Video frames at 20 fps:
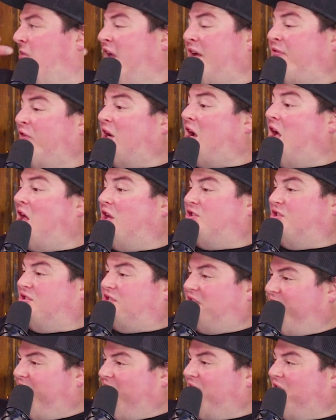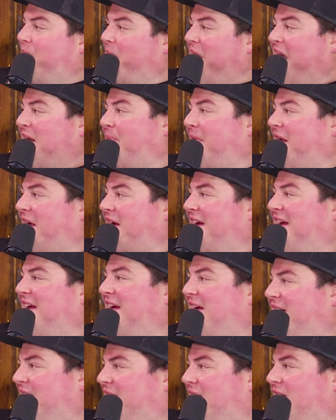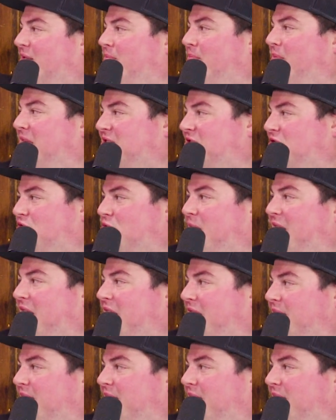Like for college, instead of having a backpack, I had a messenger bag.